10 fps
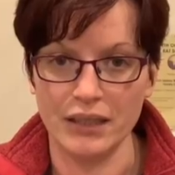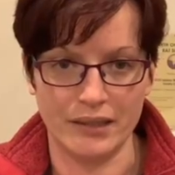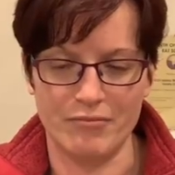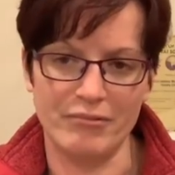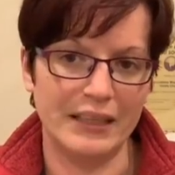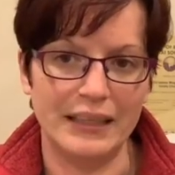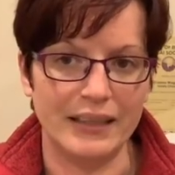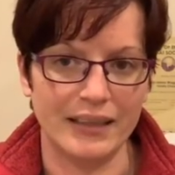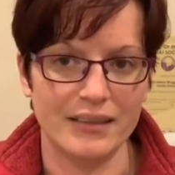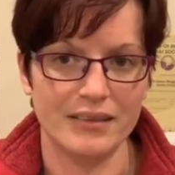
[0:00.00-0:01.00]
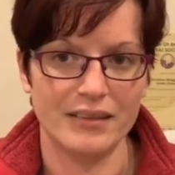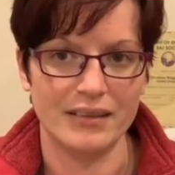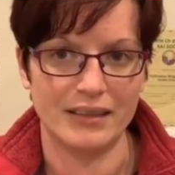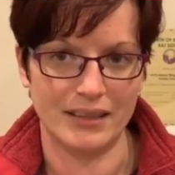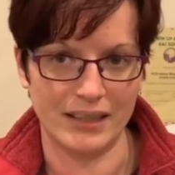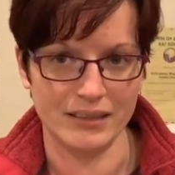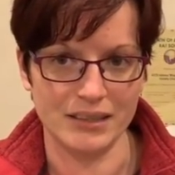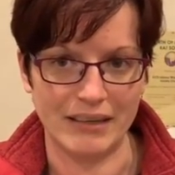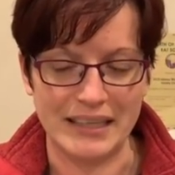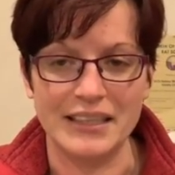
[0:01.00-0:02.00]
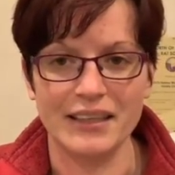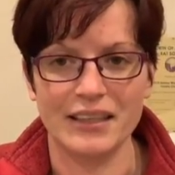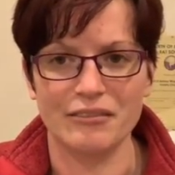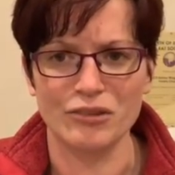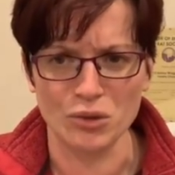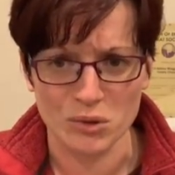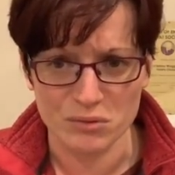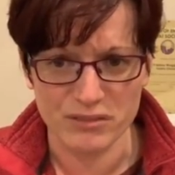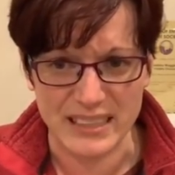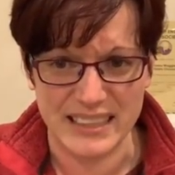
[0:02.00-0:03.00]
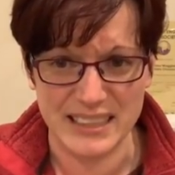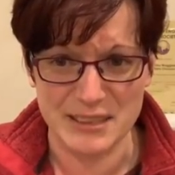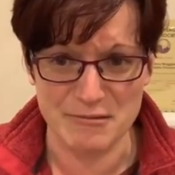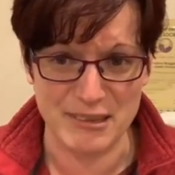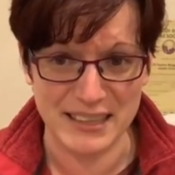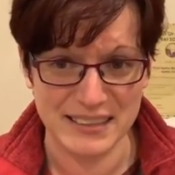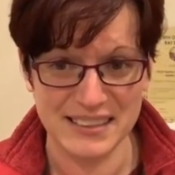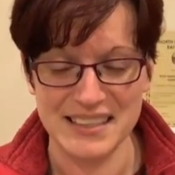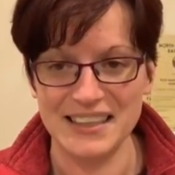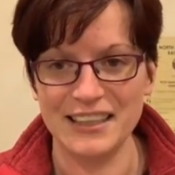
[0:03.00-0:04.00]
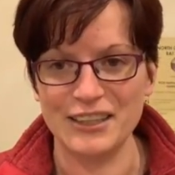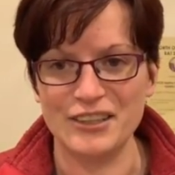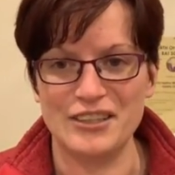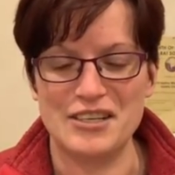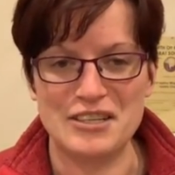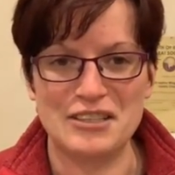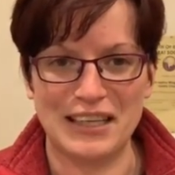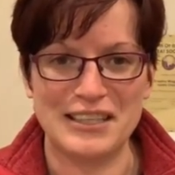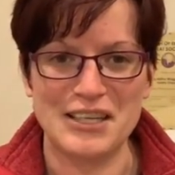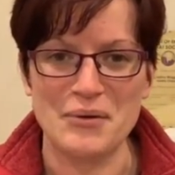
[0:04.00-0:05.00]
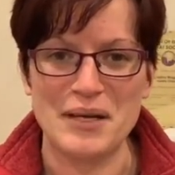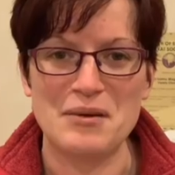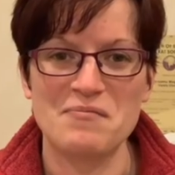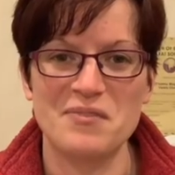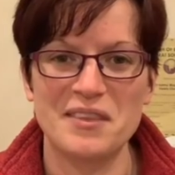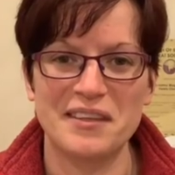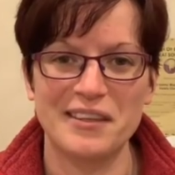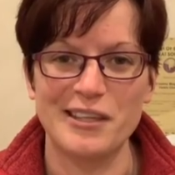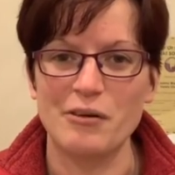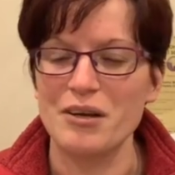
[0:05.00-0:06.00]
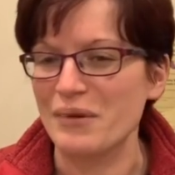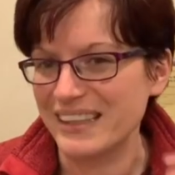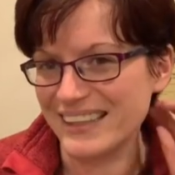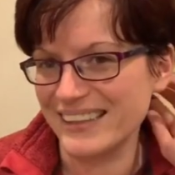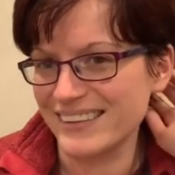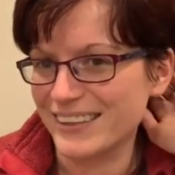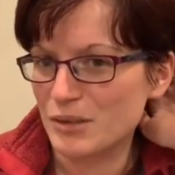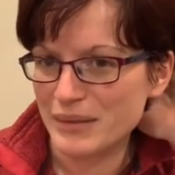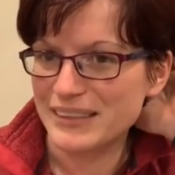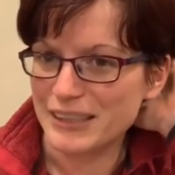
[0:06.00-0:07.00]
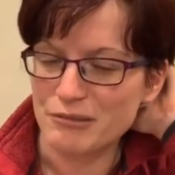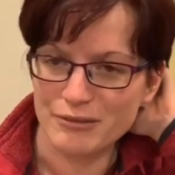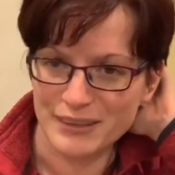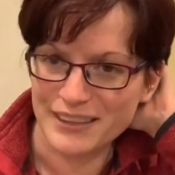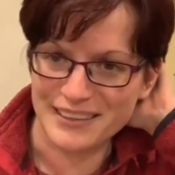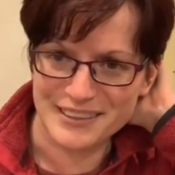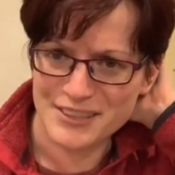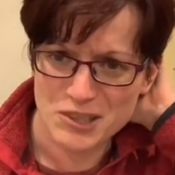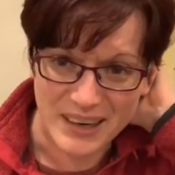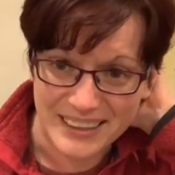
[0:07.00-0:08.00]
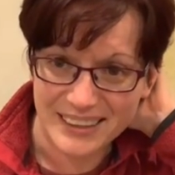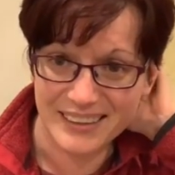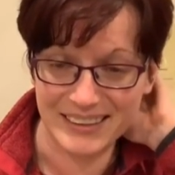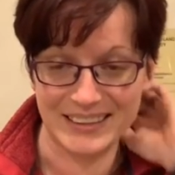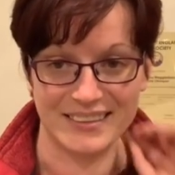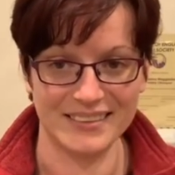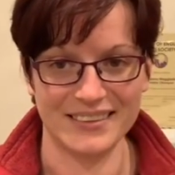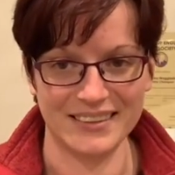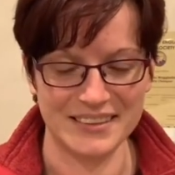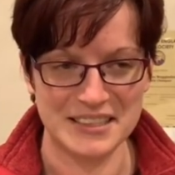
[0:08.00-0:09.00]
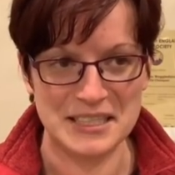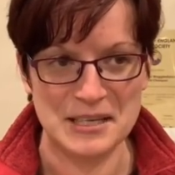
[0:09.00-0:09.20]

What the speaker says: And really that's at the heart of any kind of good feeding of rats, like knowing when they need a little bit different and trying things. And